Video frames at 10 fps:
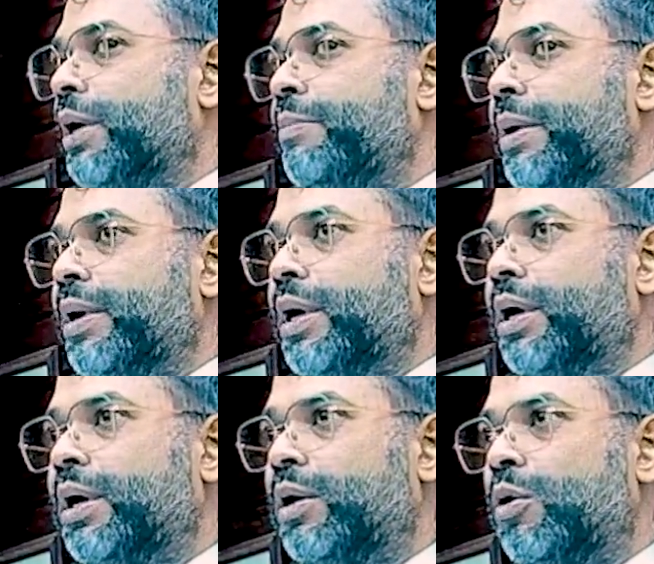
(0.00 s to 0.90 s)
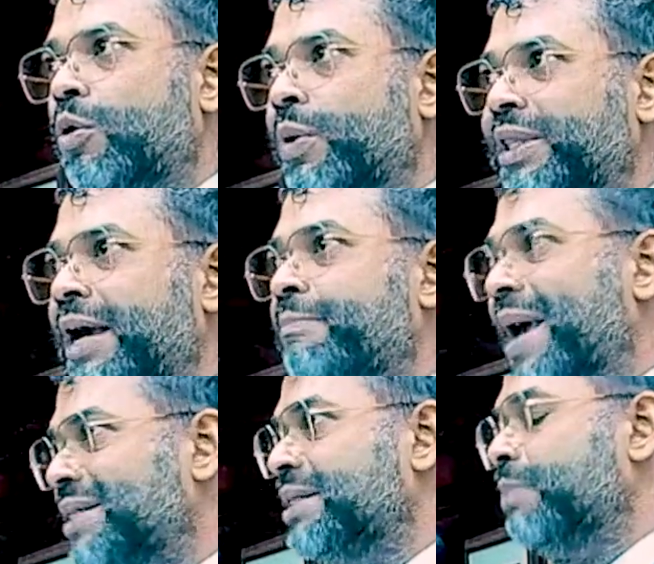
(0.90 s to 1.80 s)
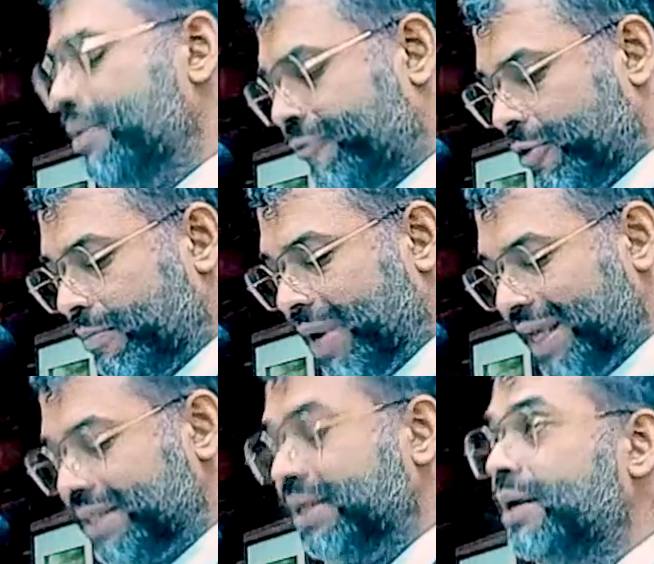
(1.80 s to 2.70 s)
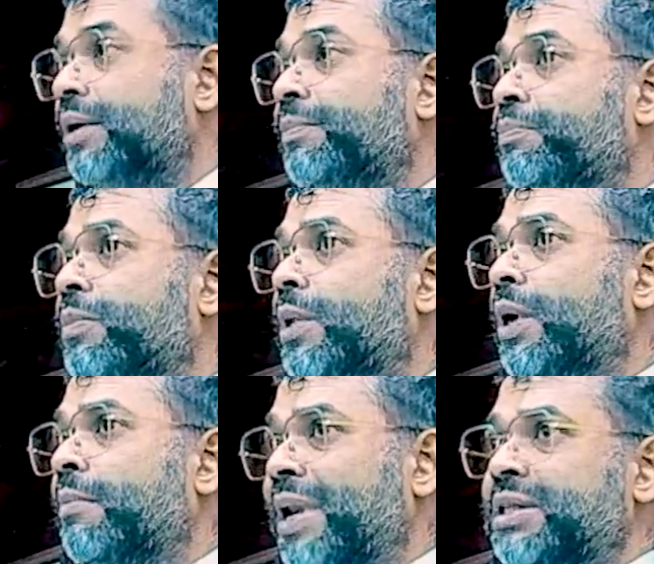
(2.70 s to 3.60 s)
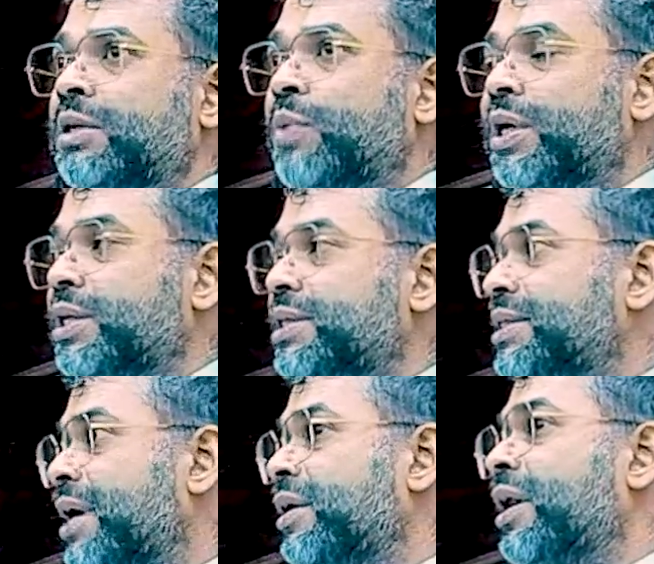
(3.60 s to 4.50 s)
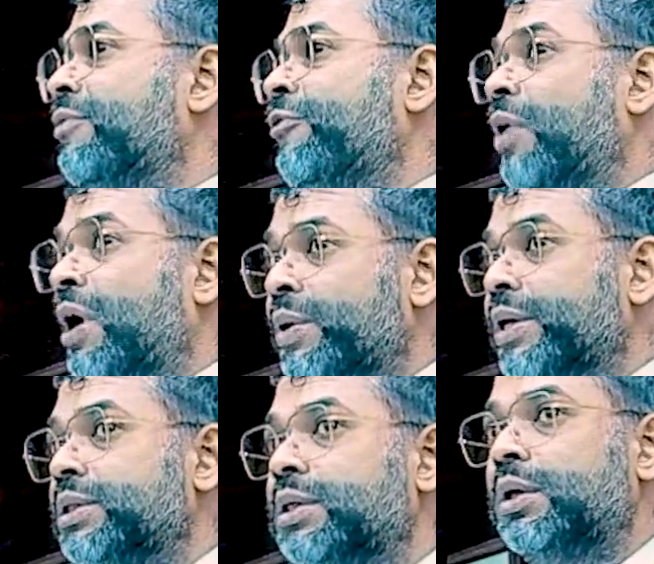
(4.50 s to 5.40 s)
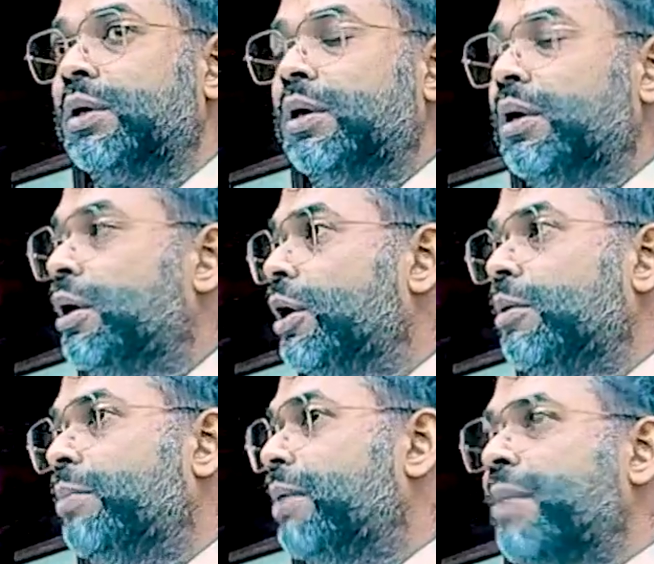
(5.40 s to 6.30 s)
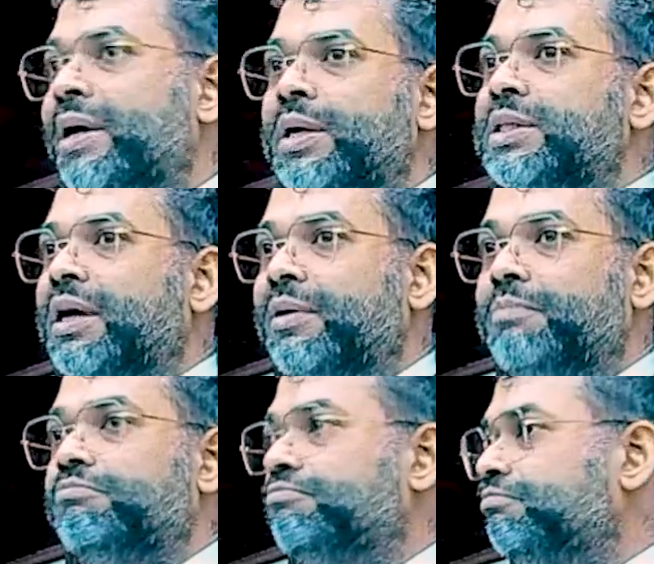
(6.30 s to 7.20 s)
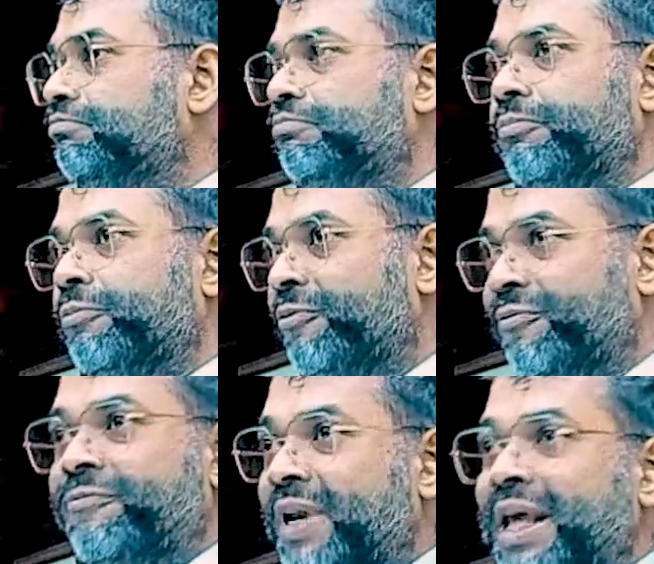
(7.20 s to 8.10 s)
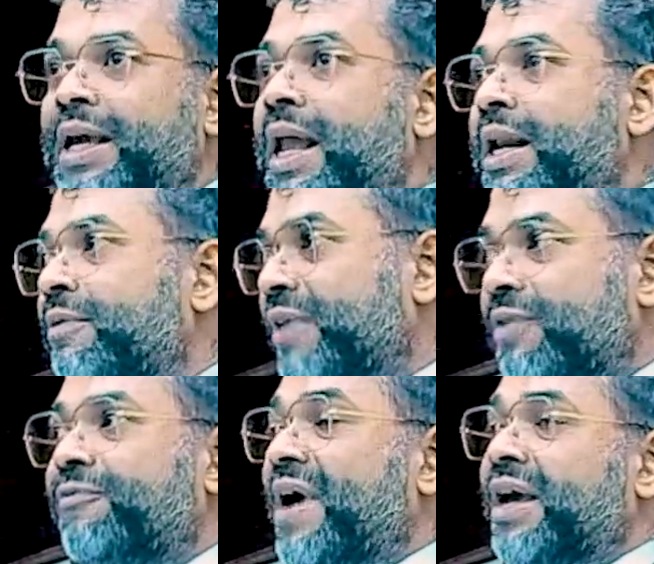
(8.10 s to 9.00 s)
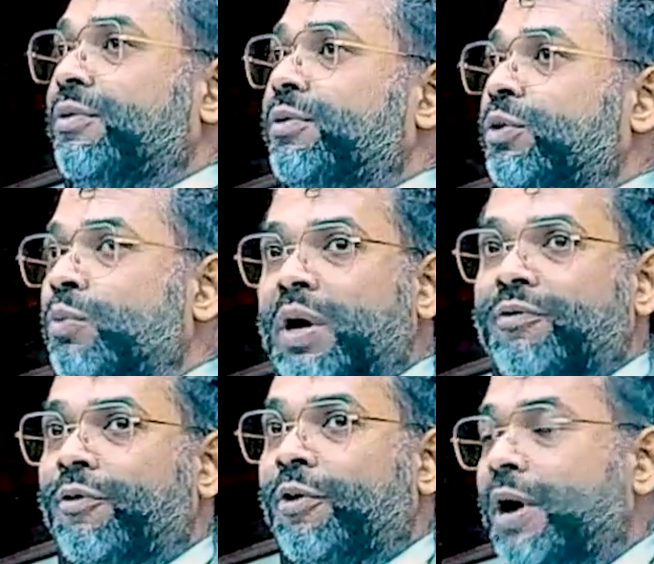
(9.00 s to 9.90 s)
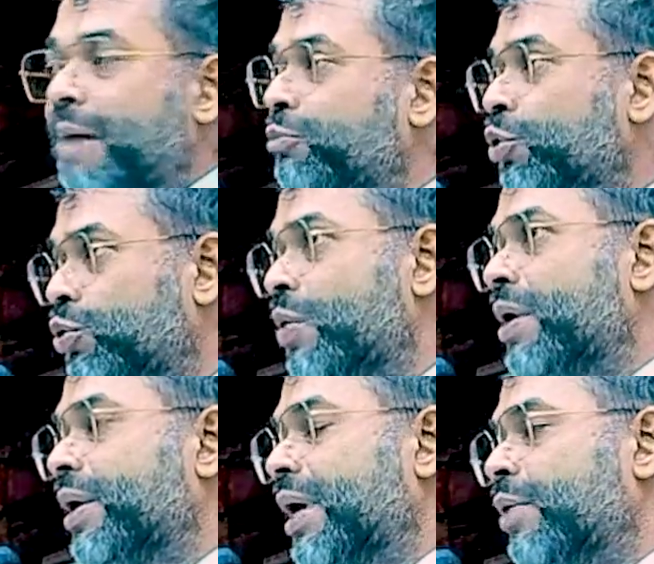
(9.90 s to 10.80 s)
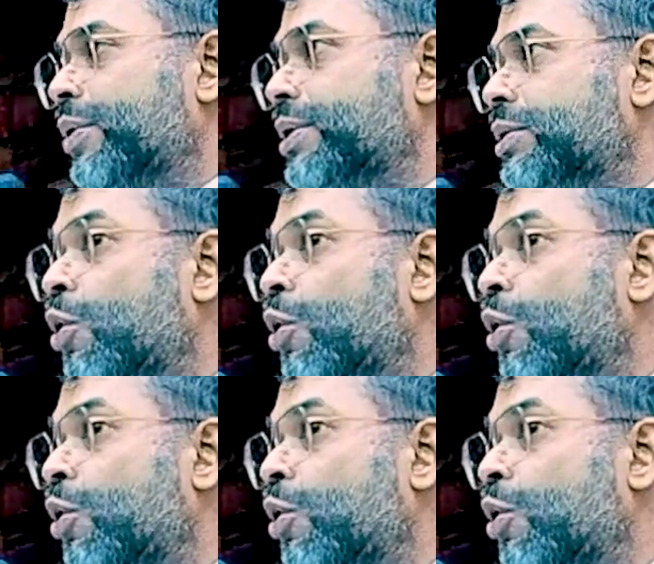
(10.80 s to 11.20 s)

the overtime maximum for Malaysia, Malaysian workers is 104 hours. But migrants are willing and they will fight to work for up to 200 hours